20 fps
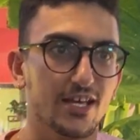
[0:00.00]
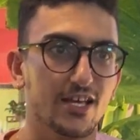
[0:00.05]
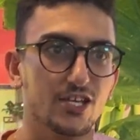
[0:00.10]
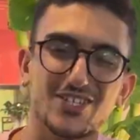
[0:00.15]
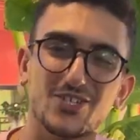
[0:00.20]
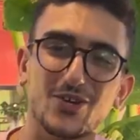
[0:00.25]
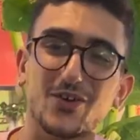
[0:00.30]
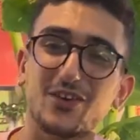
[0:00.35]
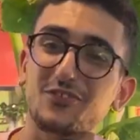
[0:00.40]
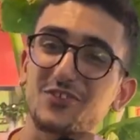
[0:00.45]

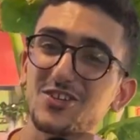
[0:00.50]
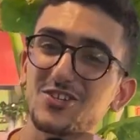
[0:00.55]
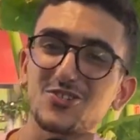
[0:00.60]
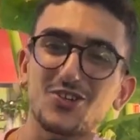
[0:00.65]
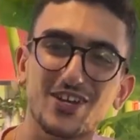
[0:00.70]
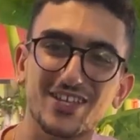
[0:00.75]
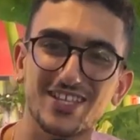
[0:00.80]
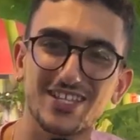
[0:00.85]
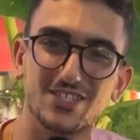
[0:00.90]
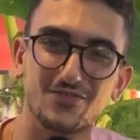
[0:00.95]
So if you
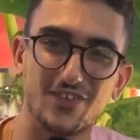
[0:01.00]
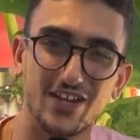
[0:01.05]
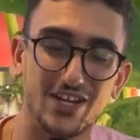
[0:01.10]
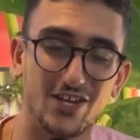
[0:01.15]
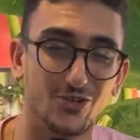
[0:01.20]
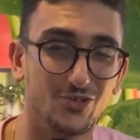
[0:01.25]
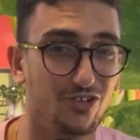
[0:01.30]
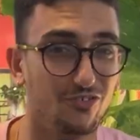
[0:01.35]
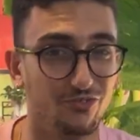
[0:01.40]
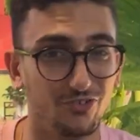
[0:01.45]
enjoyed this video,
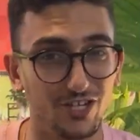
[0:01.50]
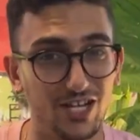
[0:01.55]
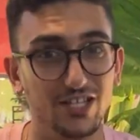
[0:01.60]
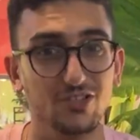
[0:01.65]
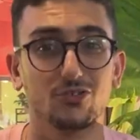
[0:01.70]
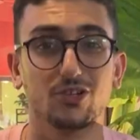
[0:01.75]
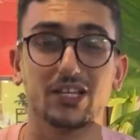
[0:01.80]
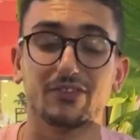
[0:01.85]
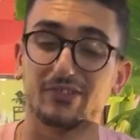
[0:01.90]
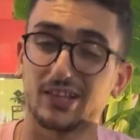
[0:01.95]
don't forget
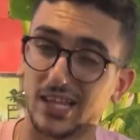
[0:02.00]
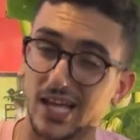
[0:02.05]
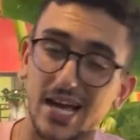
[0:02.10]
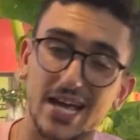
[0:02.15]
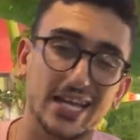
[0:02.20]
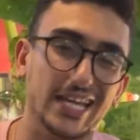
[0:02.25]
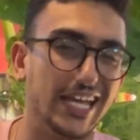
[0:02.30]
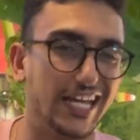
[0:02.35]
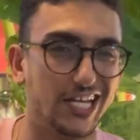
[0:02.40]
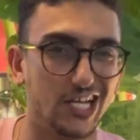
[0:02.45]
to leave a
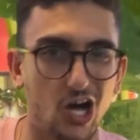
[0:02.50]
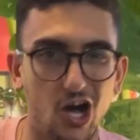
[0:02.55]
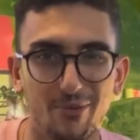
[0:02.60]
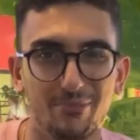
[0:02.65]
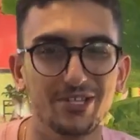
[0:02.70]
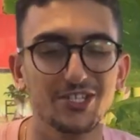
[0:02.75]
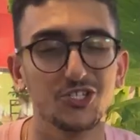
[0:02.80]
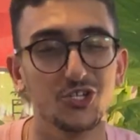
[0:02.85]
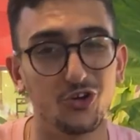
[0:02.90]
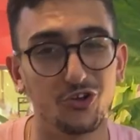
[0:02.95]
like and
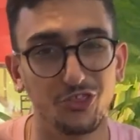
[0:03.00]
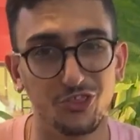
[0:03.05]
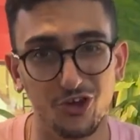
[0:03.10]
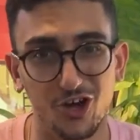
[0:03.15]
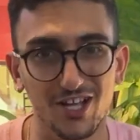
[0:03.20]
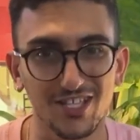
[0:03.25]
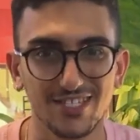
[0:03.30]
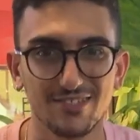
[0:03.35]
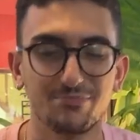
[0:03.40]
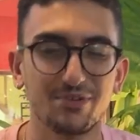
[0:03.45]
comment your
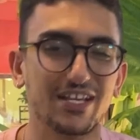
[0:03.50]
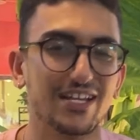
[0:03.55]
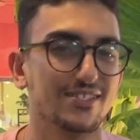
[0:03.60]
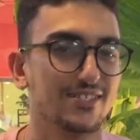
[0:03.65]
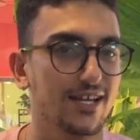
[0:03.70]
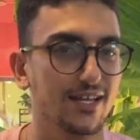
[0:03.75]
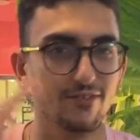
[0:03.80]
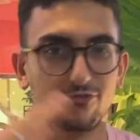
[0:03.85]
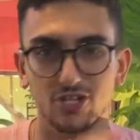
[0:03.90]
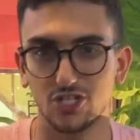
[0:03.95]
thoughts, because
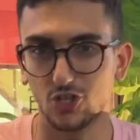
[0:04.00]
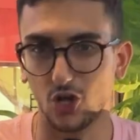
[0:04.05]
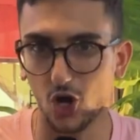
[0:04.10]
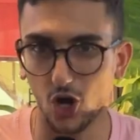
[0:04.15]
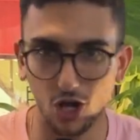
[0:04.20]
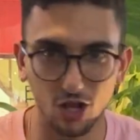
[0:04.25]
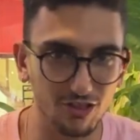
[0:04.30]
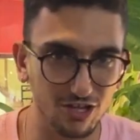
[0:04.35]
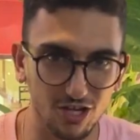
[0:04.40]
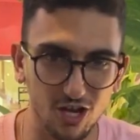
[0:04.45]
I read
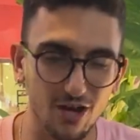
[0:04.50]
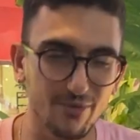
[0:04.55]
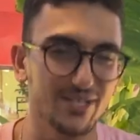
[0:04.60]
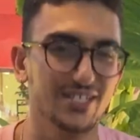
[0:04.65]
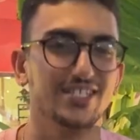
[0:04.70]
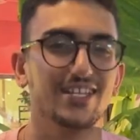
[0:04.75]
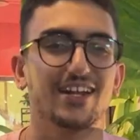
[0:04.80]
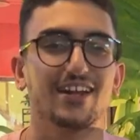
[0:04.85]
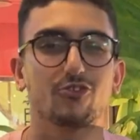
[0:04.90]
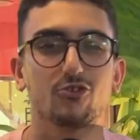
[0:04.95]
all the
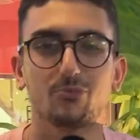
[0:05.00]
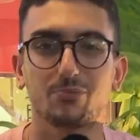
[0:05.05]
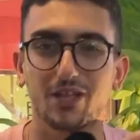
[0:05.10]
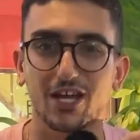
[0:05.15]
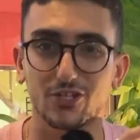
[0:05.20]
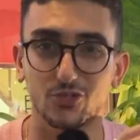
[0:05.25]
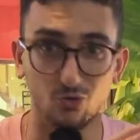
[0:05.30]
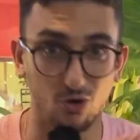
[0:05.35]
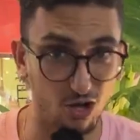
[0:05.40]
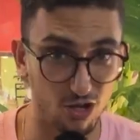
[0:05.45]
comments and I reply
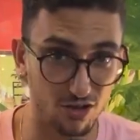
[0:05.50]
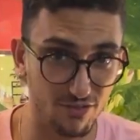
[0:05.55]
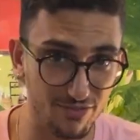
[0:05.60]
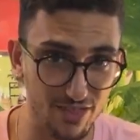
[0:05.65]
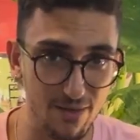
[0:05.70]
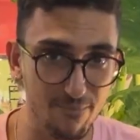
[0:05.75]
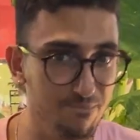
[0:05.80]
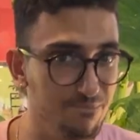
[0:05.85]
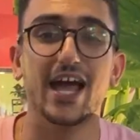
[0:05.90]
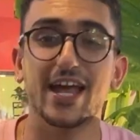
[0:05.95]
to all of
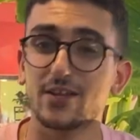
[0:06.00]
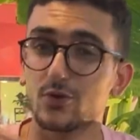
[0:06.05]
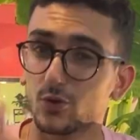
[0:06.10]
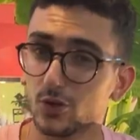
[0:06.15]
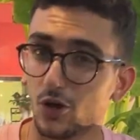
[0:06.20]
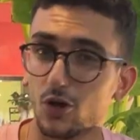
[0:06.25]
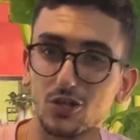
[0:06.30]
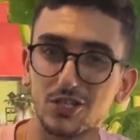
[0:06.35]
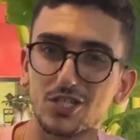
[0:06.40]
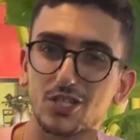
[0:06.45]
them. And you will
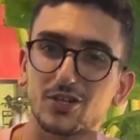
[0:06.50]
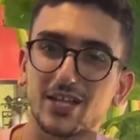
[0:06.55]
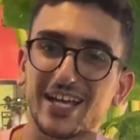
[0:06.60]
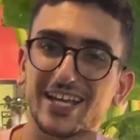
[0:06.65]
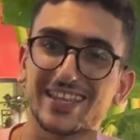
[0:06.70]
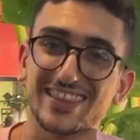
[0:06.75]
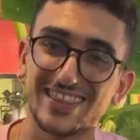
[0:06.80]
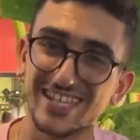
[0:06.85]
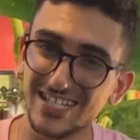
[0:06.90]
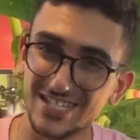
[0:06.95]
also like
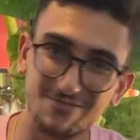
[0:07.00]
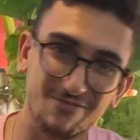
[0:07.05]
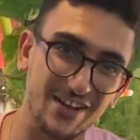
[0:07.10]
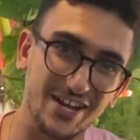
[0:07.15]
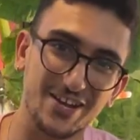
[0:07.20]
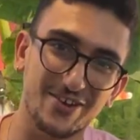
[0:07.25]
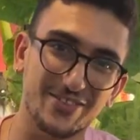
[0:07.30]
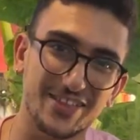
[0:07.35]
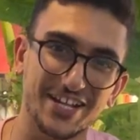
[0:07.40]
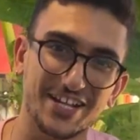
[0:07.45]
this
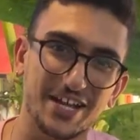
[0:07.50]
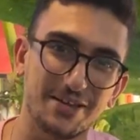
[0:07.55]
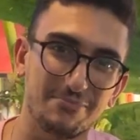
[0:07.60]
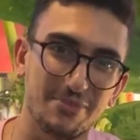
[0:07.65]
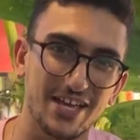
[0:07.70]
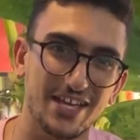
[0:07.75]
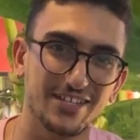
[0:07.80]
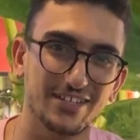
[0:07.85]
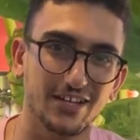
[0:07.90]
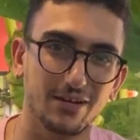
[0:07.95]
video that I
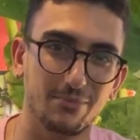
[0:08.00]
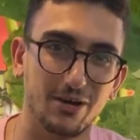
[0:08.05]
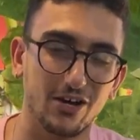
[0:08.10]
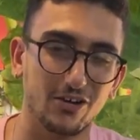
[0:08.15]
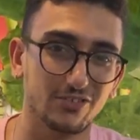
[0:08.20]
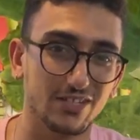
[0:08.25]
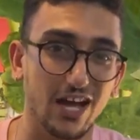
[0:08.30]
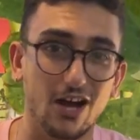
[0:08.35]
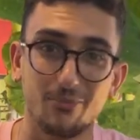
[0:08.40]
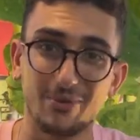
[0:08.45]
made
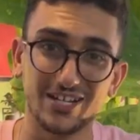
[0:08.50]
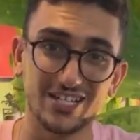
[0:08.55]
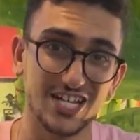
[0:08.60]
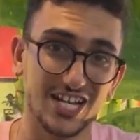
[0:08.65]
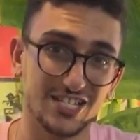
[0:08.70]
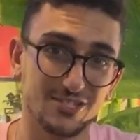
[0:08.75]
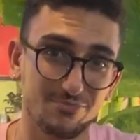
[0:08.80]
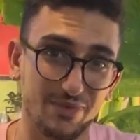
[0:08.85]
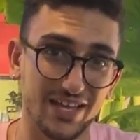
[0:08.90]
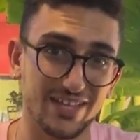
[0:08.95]
about how much I
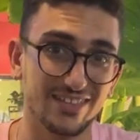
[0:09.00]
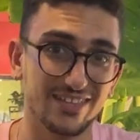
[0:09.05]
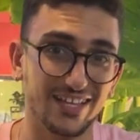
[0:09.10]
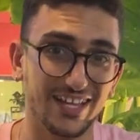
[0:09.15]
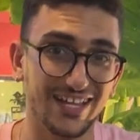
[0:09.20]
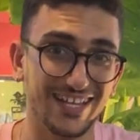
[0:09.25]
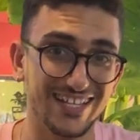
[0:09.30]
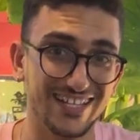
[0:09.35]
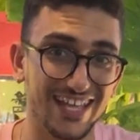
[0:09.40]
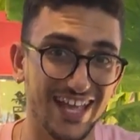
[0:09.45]
spend
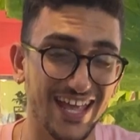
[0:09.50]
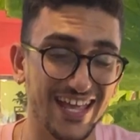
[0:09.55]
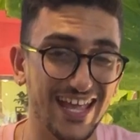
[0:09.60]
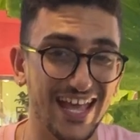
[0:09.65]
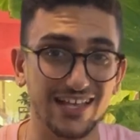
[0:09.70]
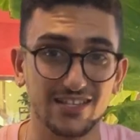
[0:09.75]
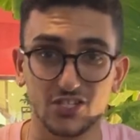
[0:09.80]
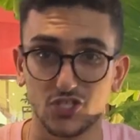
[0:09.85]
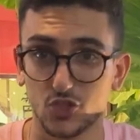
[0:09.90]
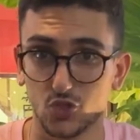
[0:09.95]
in a day
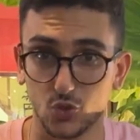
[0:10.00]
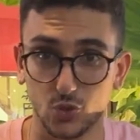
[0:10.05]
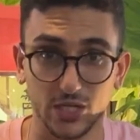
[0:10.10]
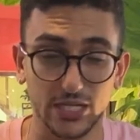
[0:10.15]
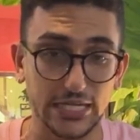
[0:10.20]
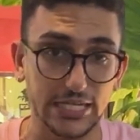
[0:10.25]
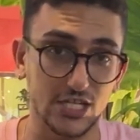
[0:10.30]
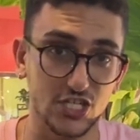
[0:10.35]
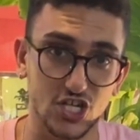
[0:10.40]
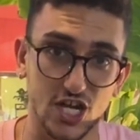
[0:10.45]
as a
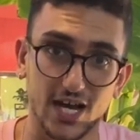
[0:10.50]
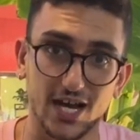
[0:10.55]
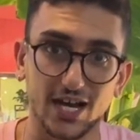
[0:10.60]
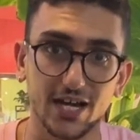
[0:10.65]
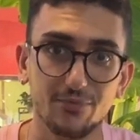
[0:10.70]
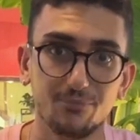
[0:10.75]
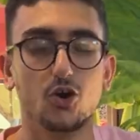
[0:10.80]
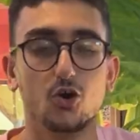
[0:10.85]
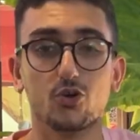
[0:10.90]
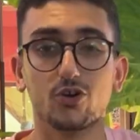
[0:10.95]
student in Shanghai,
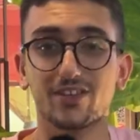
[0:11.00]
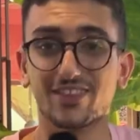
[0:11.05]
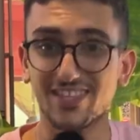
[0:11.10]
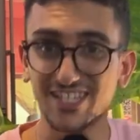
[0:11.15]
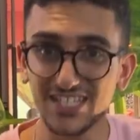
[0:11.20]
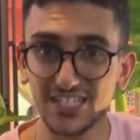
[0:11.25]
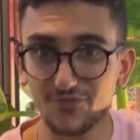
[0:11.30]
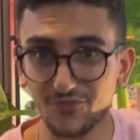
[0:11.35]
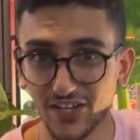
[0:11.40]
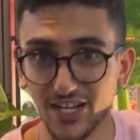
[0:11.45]
or
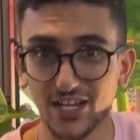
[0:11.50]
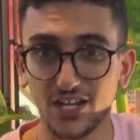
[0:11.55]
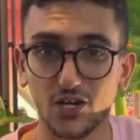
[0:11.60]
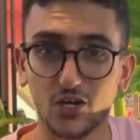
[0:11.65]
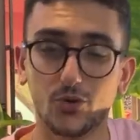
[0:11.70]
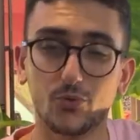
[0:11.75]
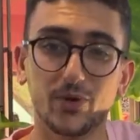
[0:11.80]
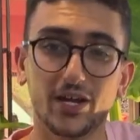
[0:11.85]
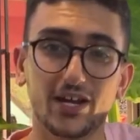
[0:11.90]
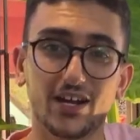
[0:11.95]
this video
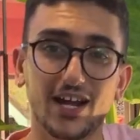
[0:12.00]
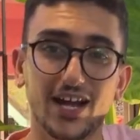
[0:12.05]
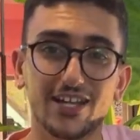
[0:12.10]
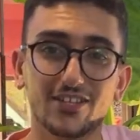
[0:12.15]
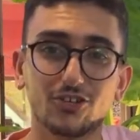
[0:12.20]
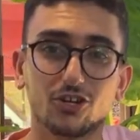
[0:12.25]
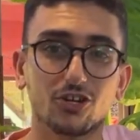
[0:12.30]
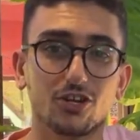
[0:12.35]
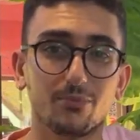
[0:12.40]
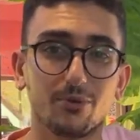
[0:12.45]
where I
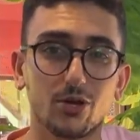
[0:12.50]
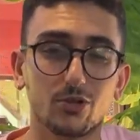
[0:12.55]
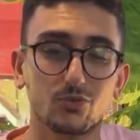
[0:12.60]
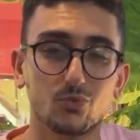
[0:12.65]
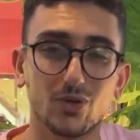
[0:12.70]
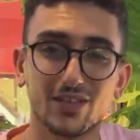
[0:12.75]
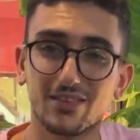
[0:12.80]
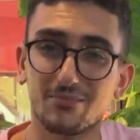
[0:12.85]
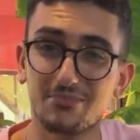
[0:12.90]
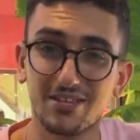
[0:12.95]
talk about
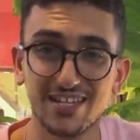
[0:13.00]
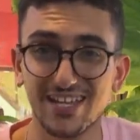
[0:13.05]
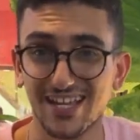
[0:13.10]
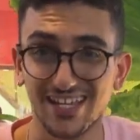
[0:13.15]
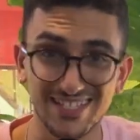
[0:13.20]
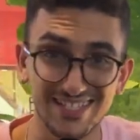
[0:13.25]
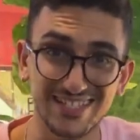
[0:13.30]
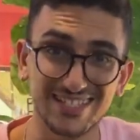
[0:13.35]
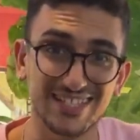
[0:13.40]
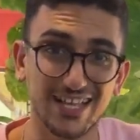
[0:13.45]
what the media
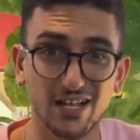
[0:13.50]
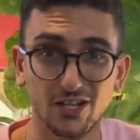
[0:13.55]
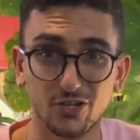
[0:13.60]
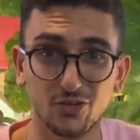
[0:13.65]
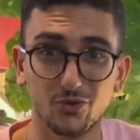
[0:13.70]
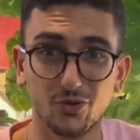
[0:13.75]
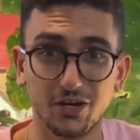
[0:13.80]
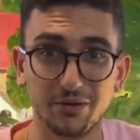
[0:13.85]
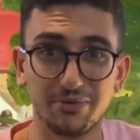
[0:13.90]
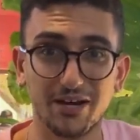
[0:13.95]
isn't telling you
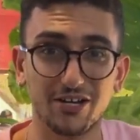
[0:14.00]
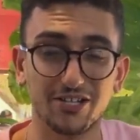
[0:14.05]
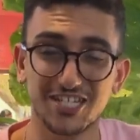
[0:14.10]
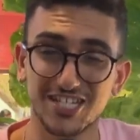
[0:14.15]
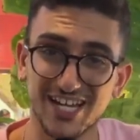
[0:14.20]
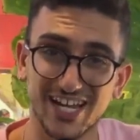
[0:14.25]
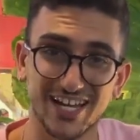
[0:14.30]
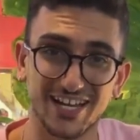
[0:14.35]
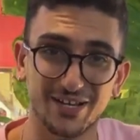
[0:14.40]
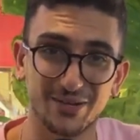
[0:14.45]
about
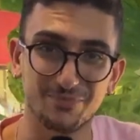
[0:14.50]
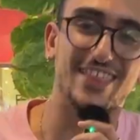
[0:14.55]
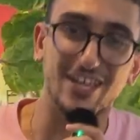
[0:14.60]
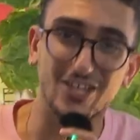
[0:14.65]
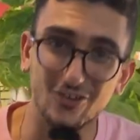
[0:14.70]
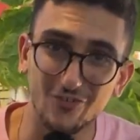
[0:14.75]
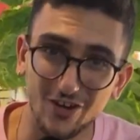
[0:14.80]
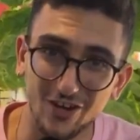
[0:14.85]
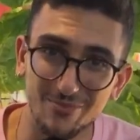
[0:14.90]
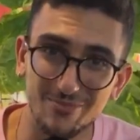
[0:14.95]
China. Thank
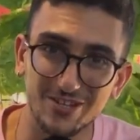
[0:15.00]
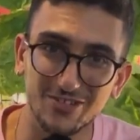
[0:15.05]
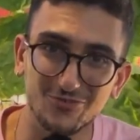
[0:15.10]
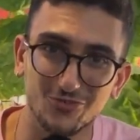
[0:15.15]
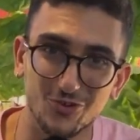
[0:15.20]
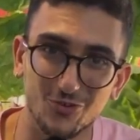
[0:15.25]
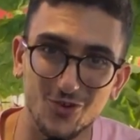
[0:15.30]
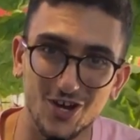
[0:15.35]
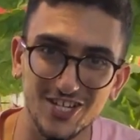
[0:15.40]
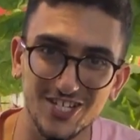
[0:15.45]
you very much
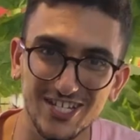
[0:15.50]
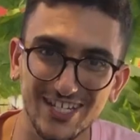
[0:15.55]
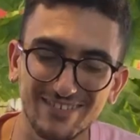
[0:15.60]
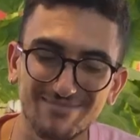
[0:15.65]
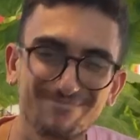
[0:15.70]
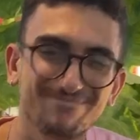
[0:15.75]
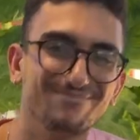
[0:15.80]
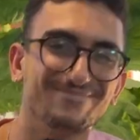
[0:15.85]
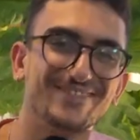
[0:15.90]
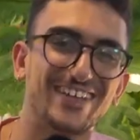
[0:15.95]
for
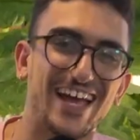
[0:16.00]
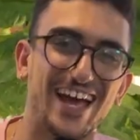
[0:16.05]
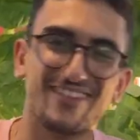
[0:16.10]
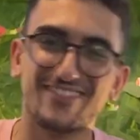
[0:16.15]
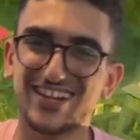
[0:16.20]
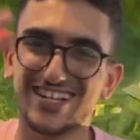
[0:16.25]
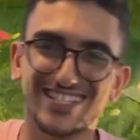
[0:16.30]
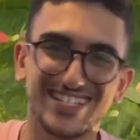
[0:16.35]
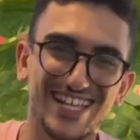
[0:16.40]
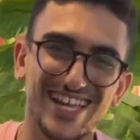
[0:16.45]
watching. Have a
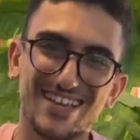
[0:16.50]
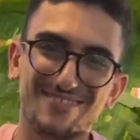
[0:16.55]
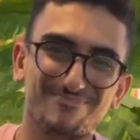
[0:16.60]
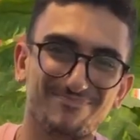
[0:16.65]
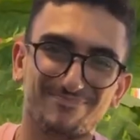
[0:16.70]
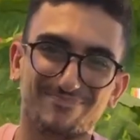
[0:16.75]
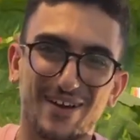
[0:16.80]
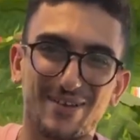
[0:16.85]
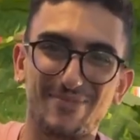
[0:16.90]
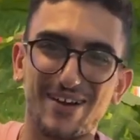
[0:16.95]
nice day.
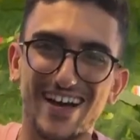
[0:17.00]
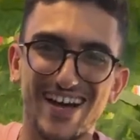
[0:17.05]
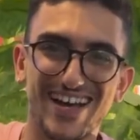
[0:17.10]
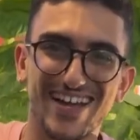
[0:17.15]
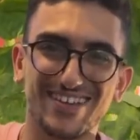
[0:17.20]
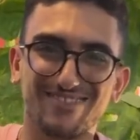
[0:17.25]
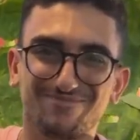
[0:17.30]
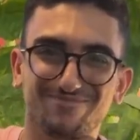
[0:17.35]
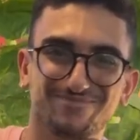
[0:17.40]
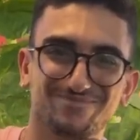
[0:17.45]
Bye
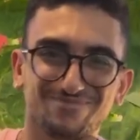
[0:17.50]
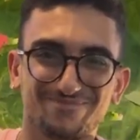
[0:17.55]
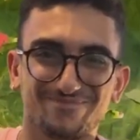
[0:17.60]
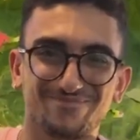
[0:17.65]
bye.